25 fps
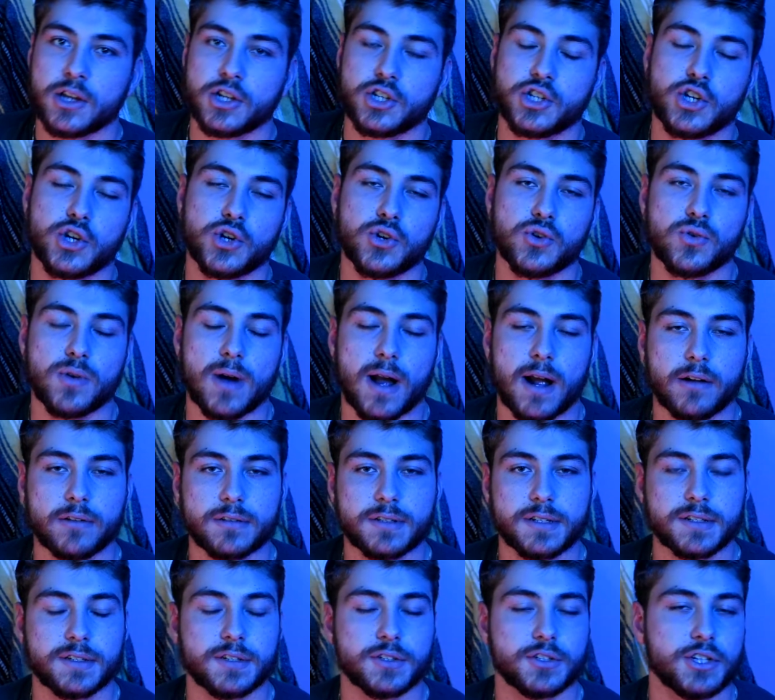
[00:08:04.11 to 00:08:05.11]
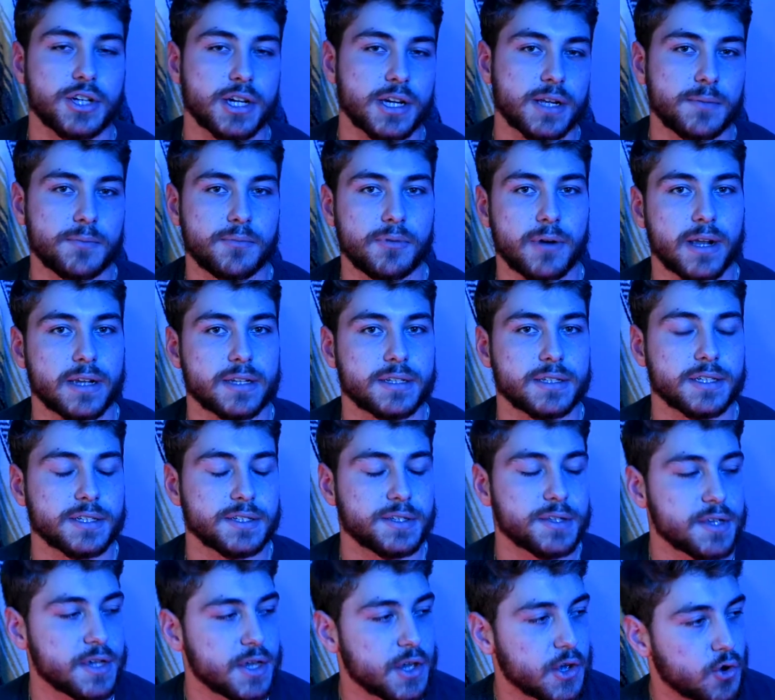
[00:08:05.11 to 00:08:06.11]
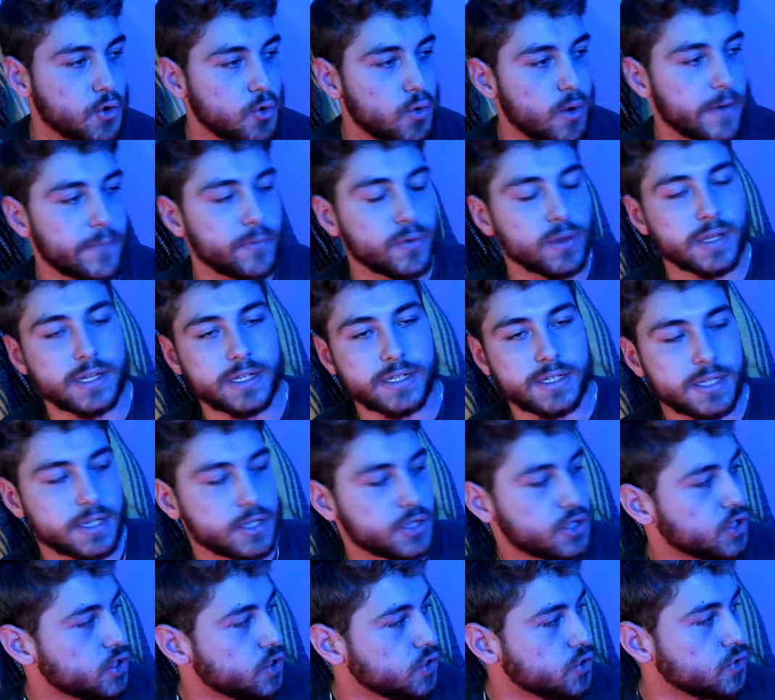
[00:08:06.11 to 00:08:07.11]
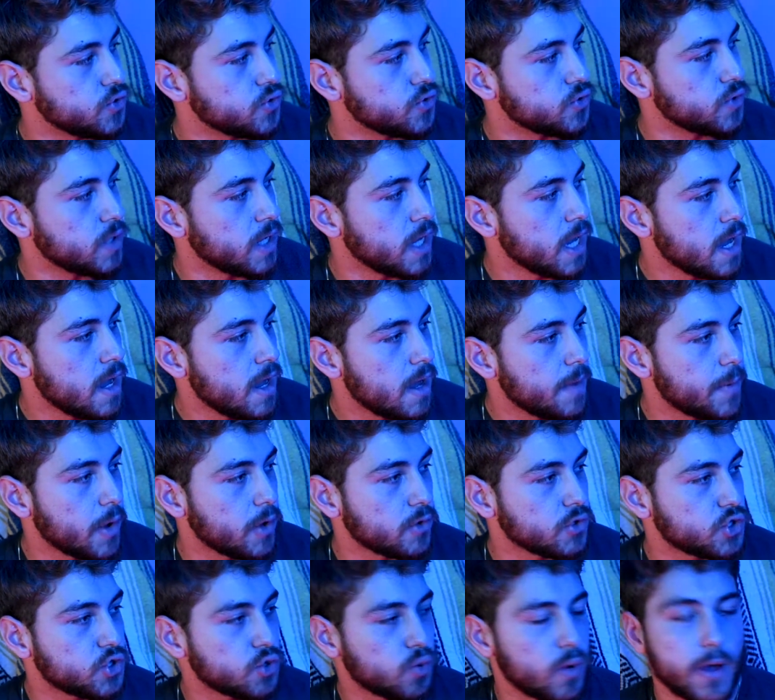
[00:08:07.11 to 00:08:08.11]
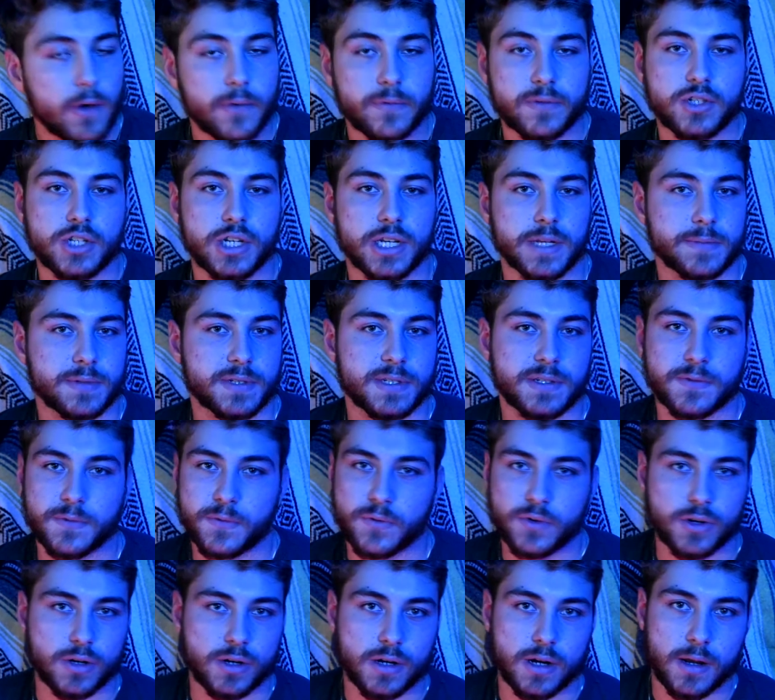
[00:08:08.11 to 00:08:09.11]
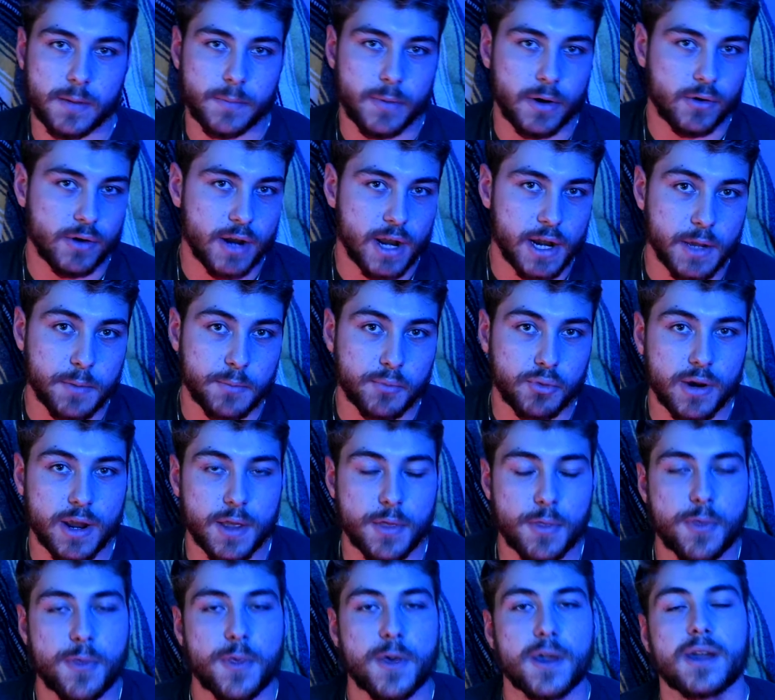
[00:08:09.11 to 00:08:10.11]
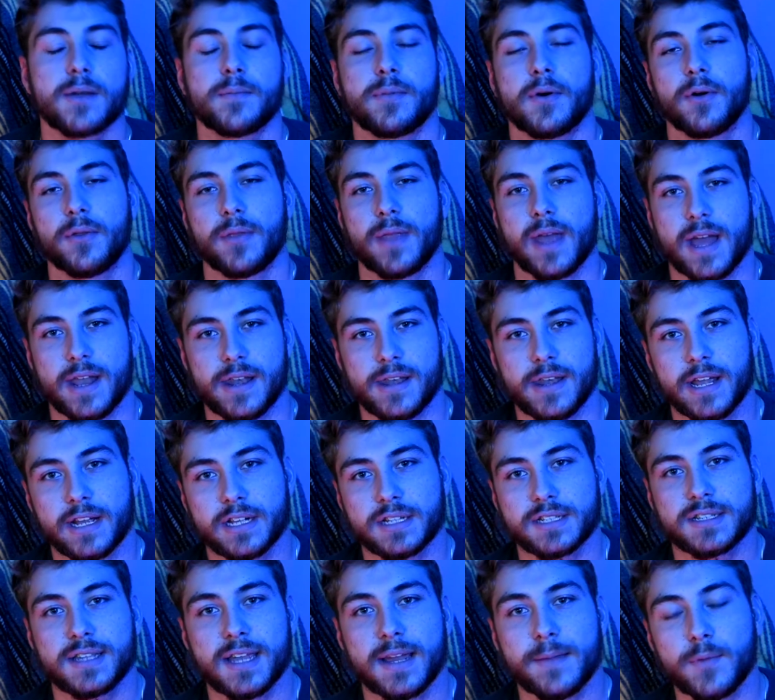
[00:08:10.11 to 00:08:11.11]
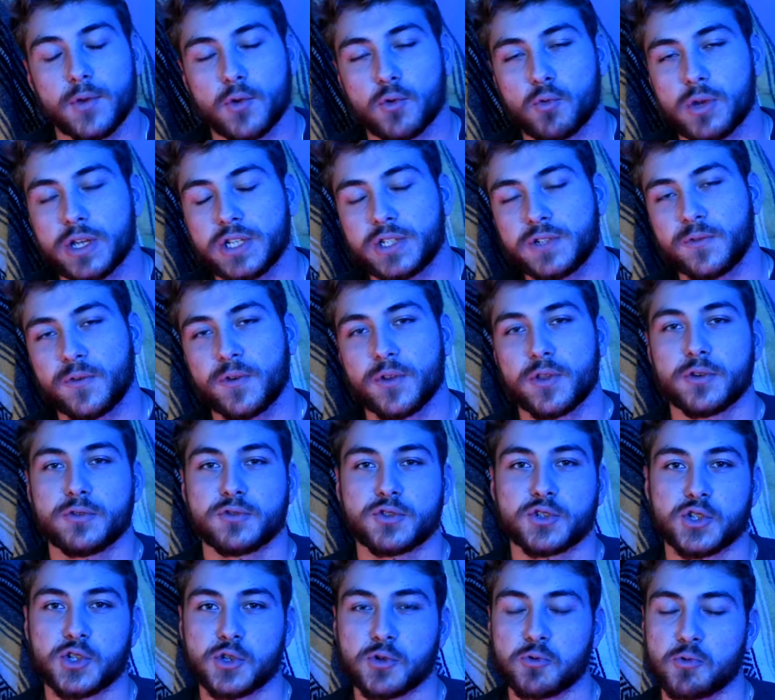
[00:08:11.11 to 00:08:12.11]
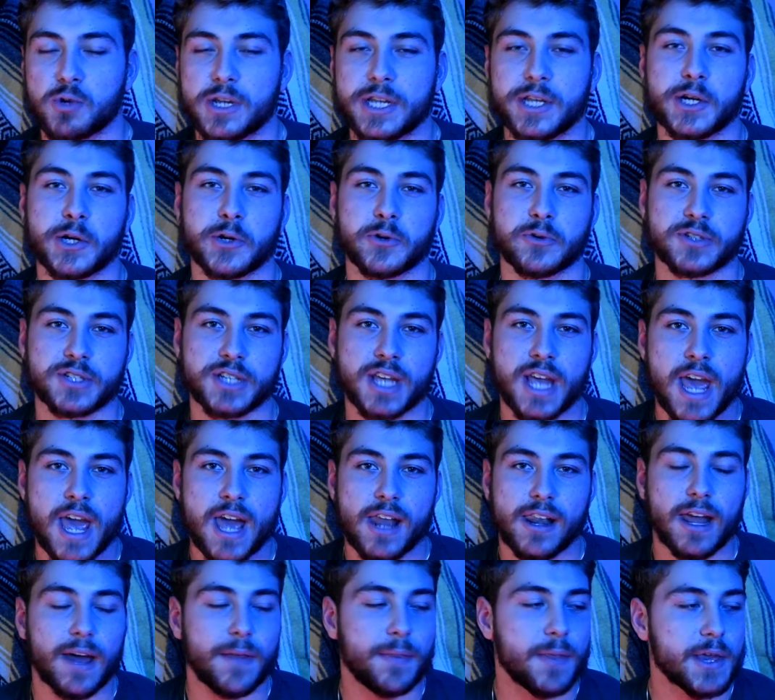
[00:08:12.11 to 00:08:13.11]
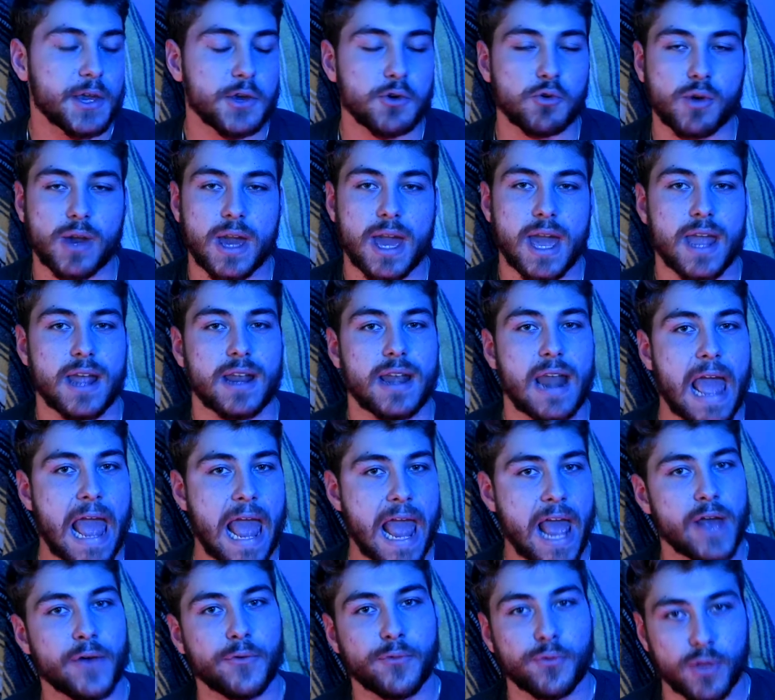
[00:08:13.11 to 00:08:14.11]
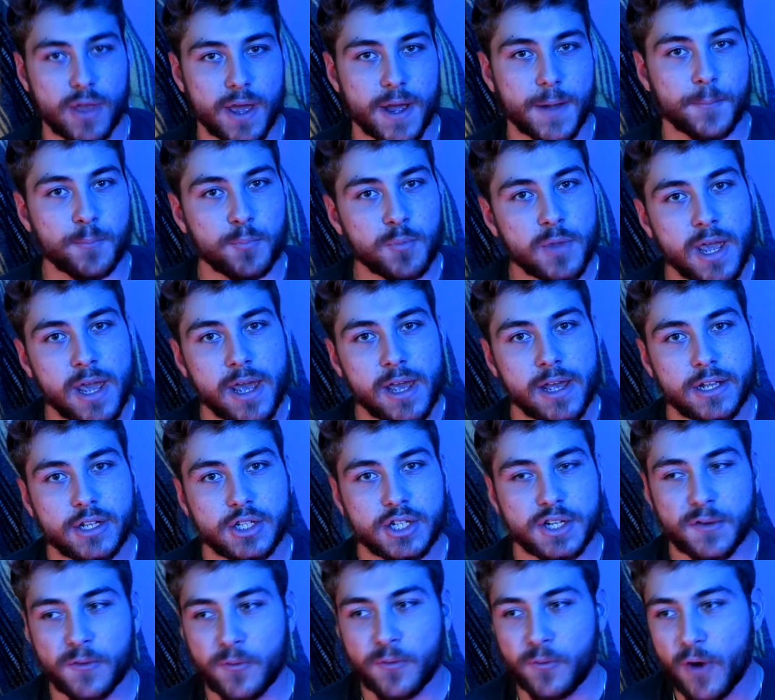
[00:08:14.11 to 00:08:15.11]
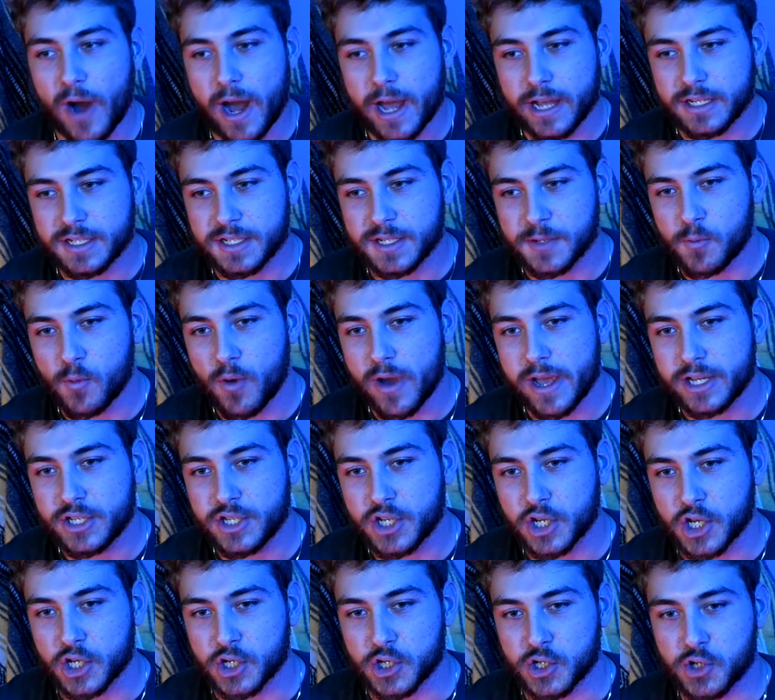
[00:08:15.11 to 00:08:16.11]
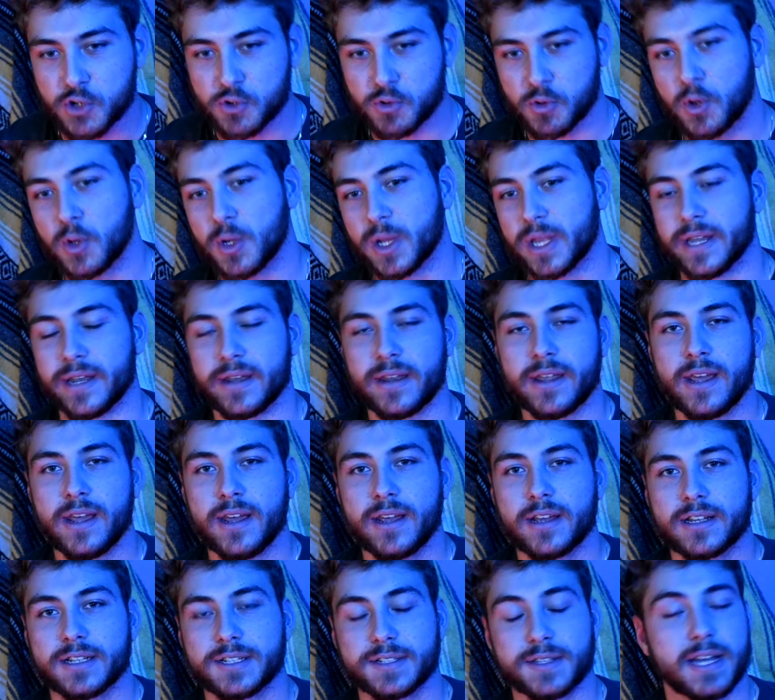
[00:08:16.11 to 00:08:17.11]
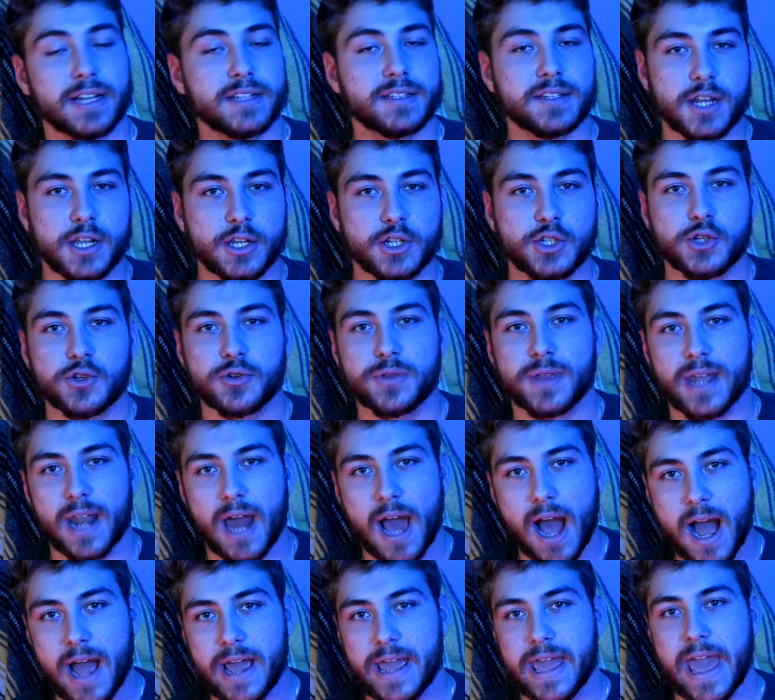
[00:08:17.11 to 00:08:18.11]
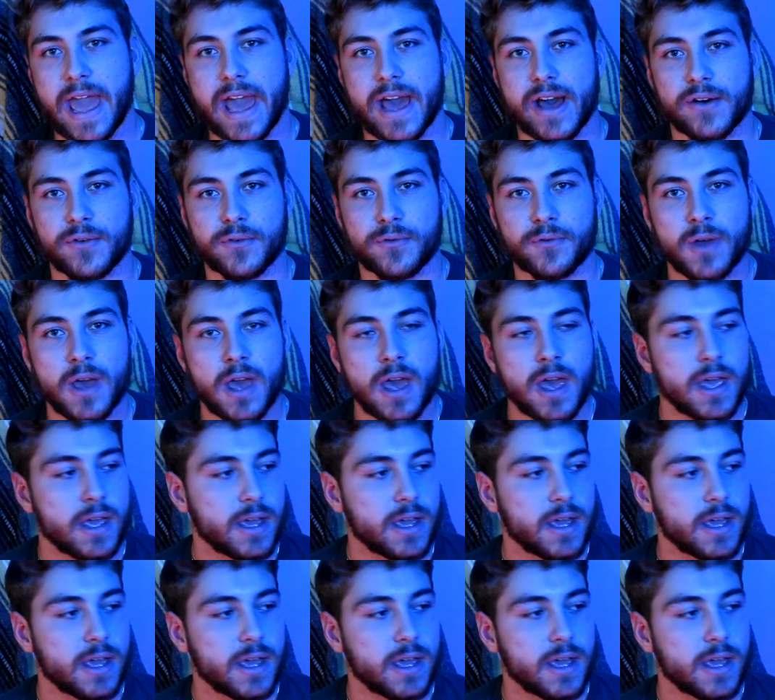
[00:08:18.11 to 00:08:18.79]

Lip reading: 2 ounces of chicken breast is the equivalent to about 12 chips for about any brand. Think about that next time you reach for those Doritos. Not that you can't have them, just find some way to control it, because that's an issue that I have.